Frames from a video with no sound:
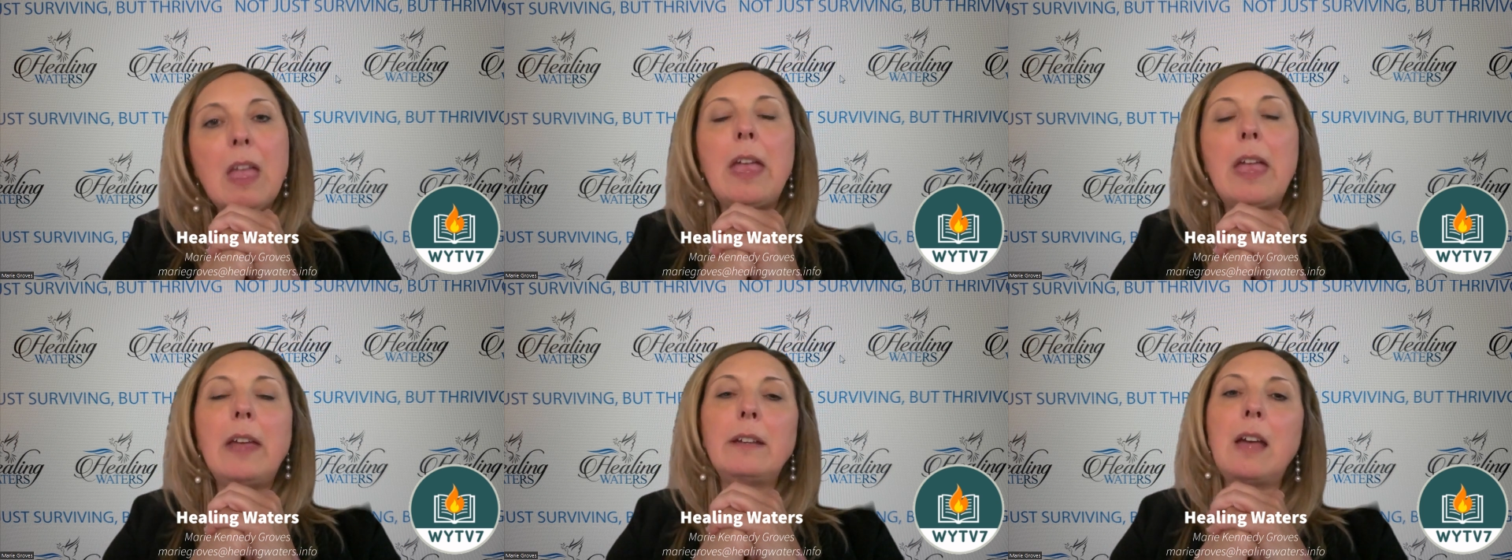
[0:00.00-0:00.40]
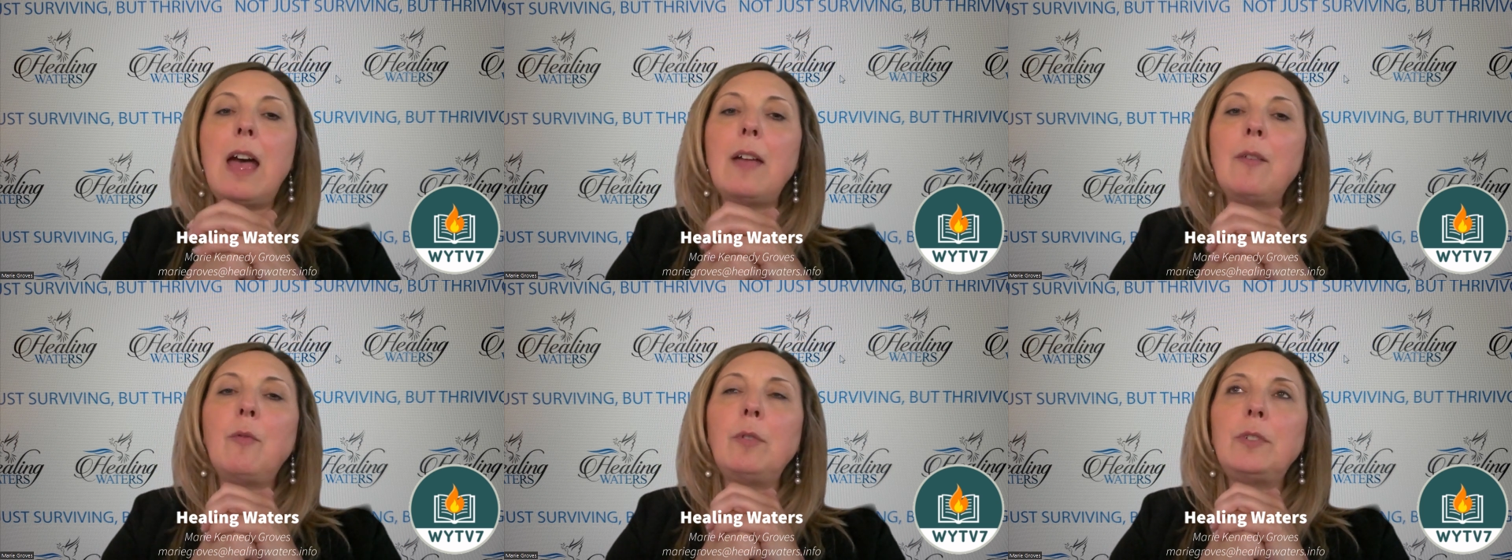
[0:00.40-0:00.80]
And
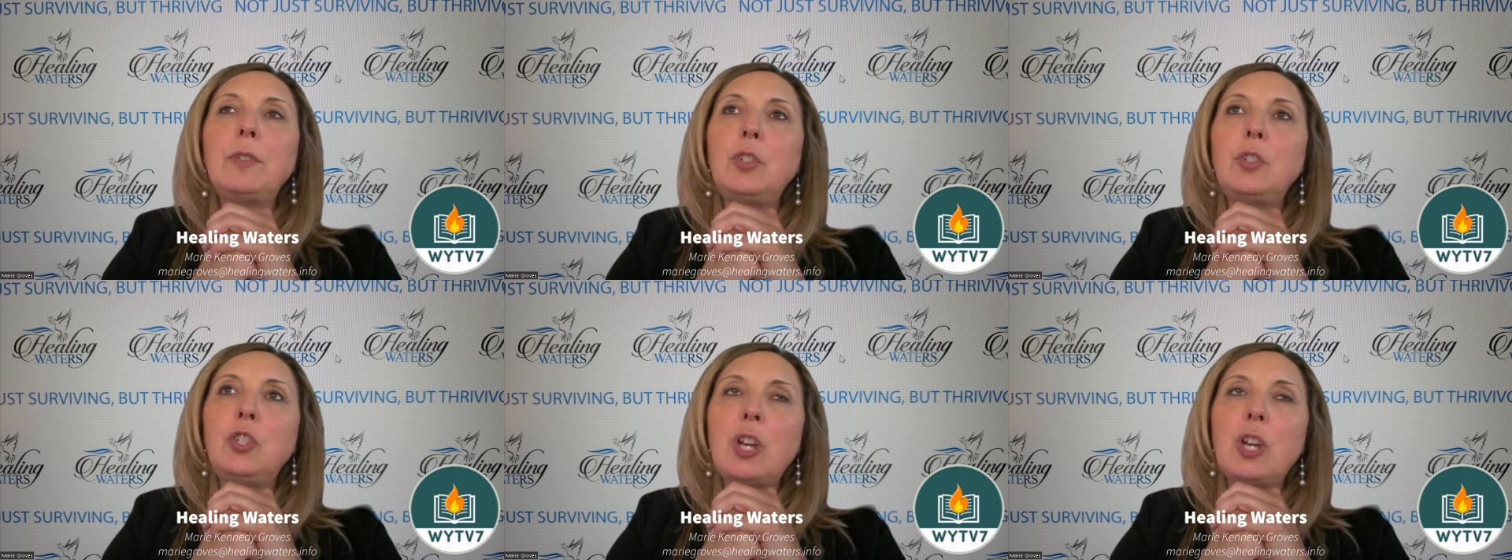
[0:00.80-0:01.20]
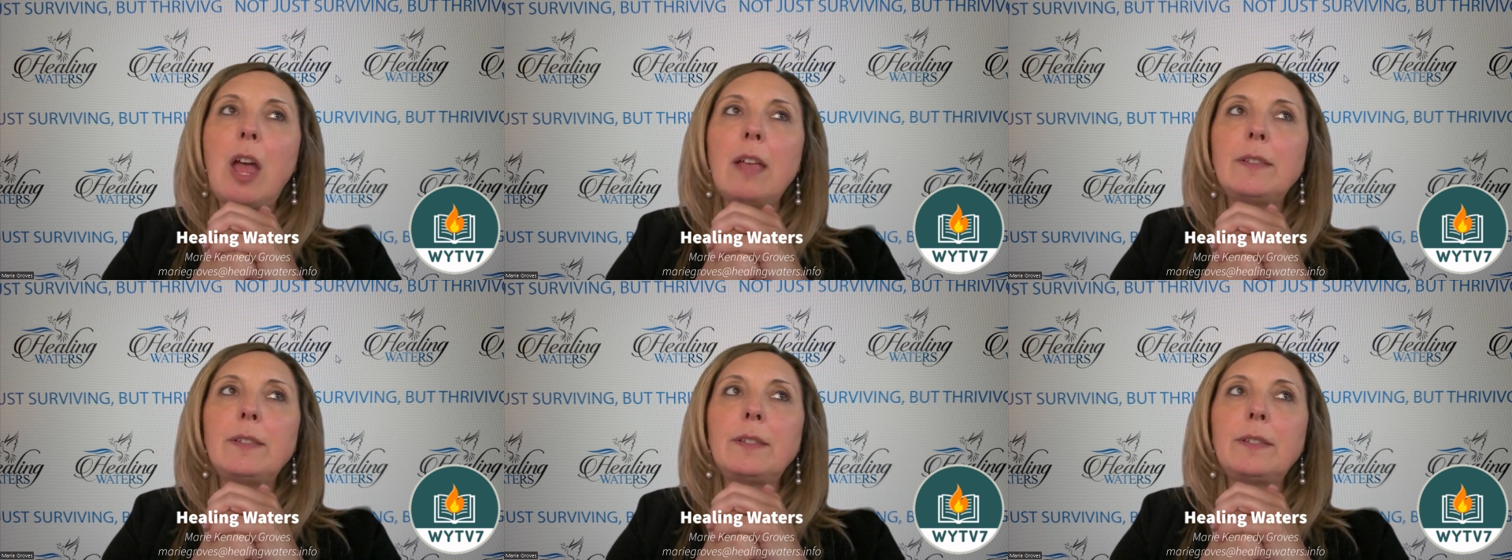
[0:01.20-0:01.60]
I was
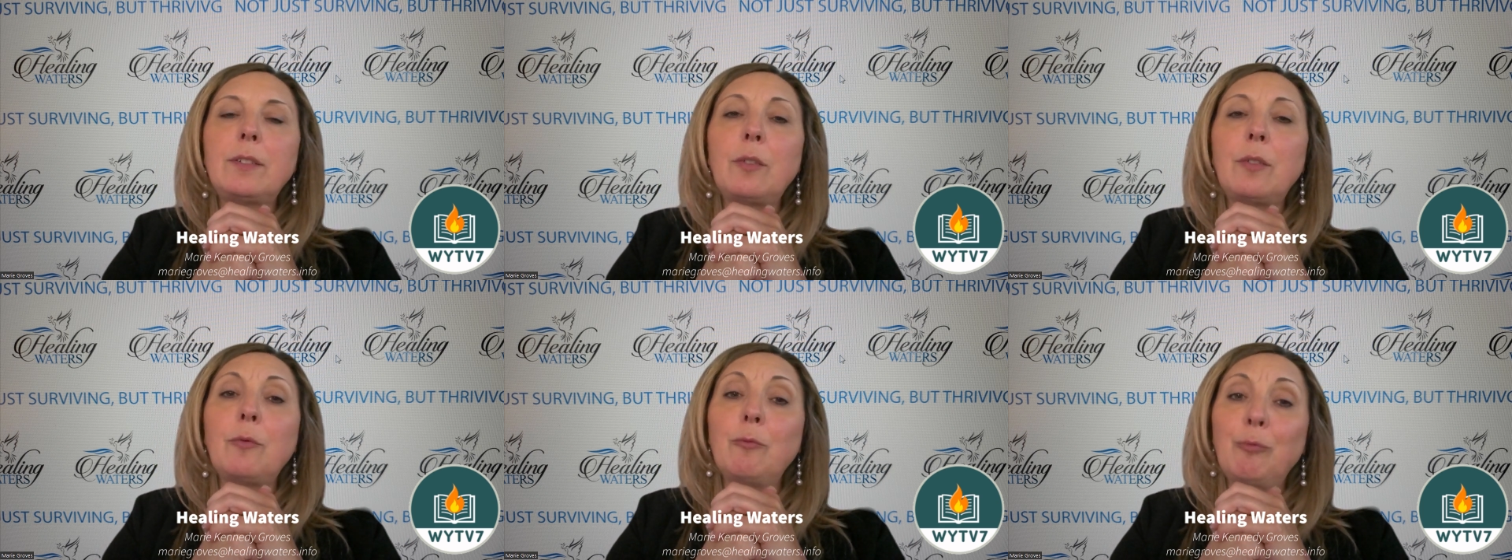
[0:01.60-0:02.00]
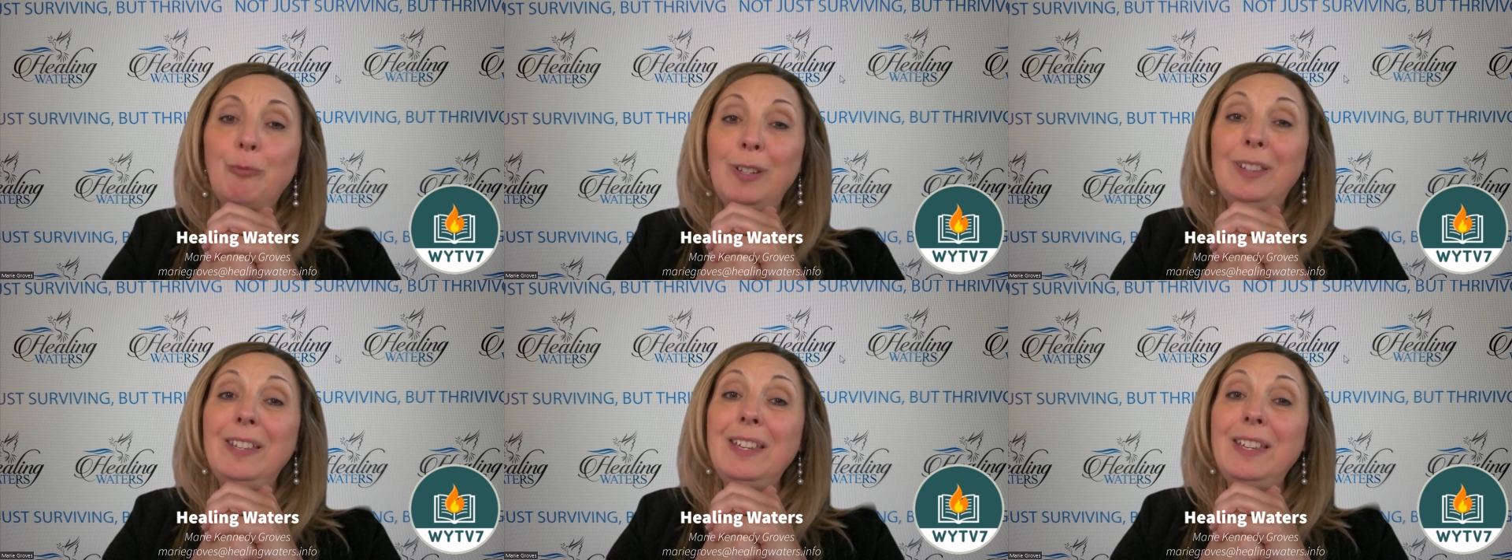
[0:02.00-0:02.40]
just
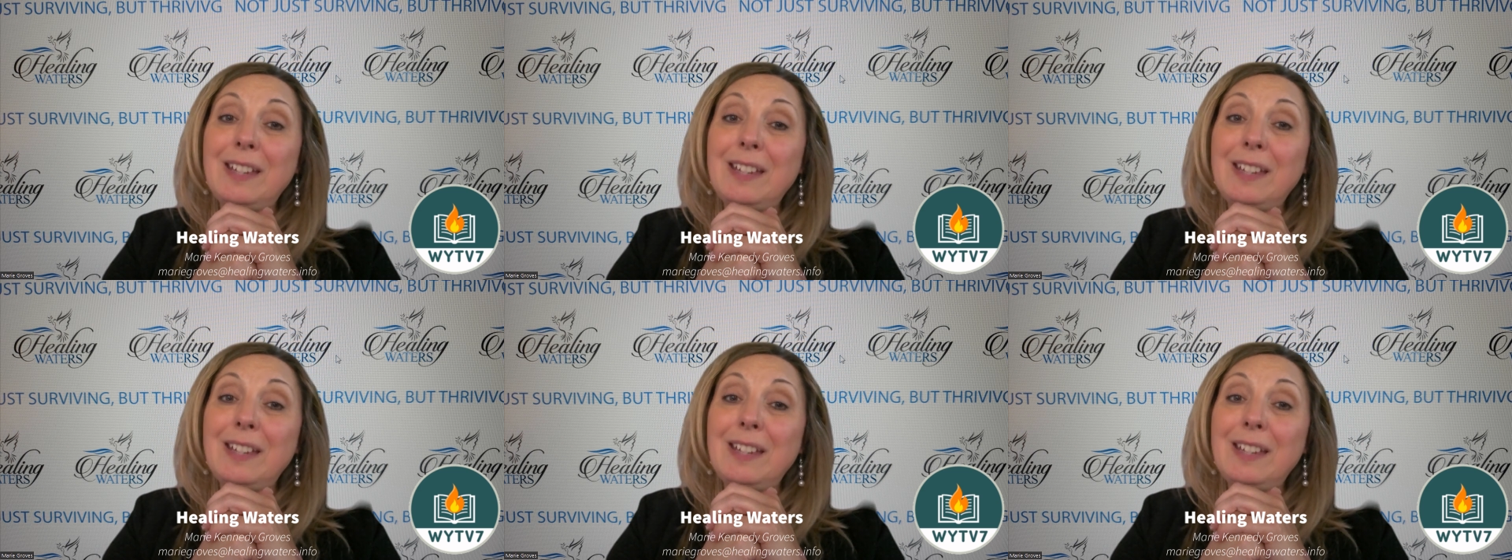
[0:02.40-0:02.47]
really